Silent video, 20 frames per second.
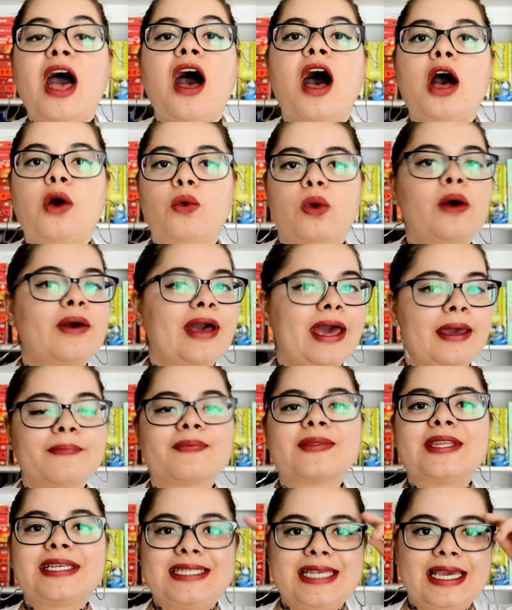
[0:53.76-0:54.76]
Oh, okay,
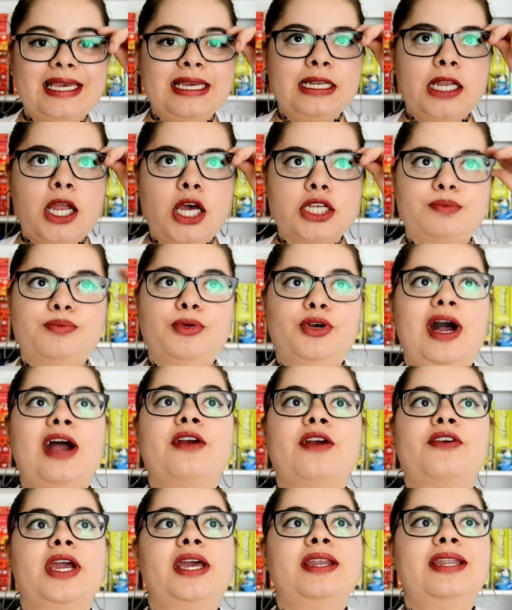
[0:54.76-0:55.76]
the second last book I
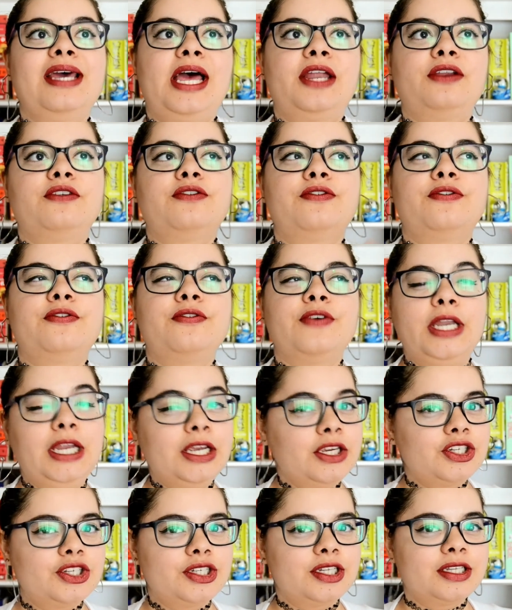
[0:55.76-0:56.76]
read and
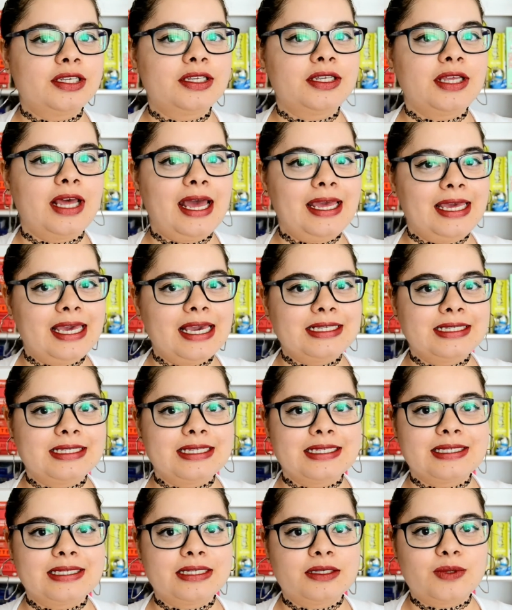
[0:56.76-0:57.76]
finished, I guess
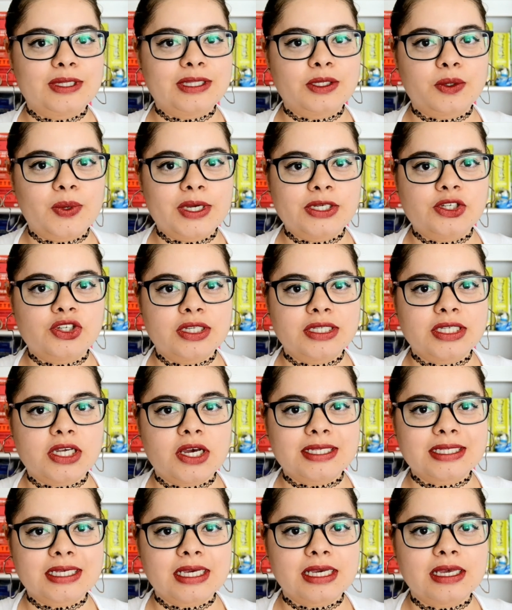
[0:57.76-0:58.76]
this is what the question's
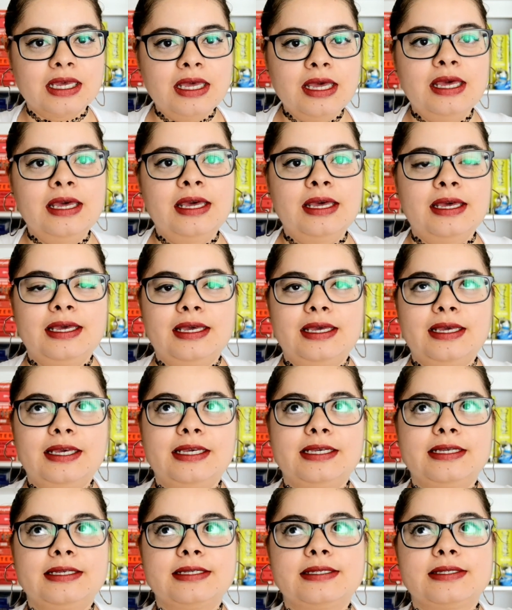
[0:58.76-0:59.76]
asking,
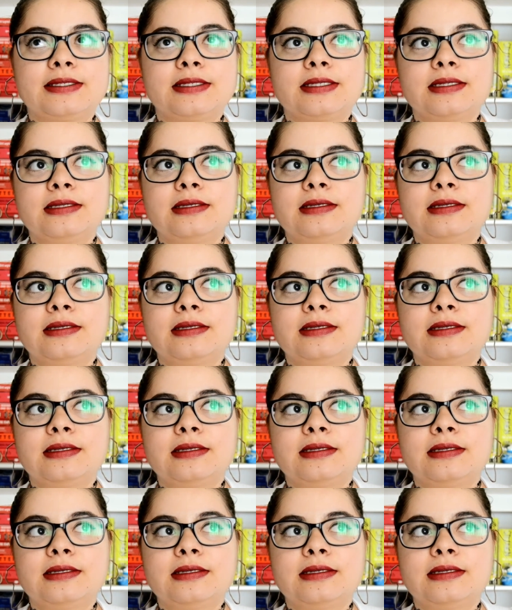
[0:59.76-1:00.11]
is